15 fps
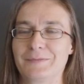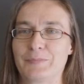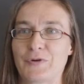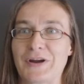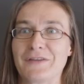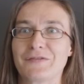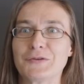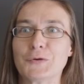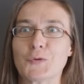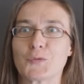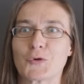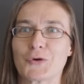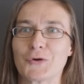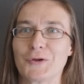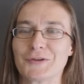brave new
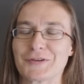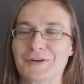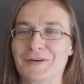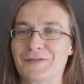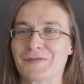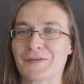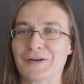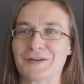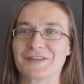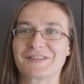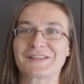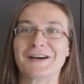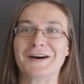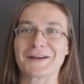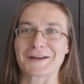world of uh,
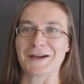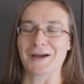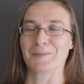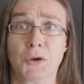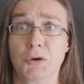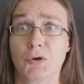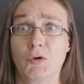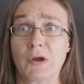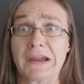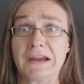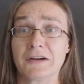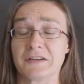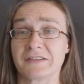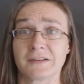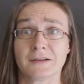startups. Who
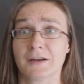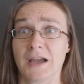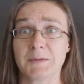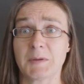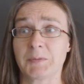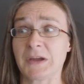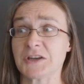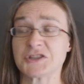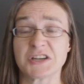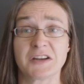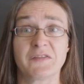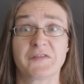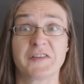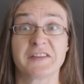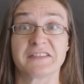cares? I'm a PhD
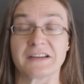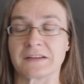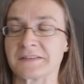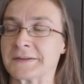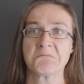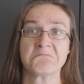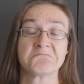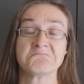in physics.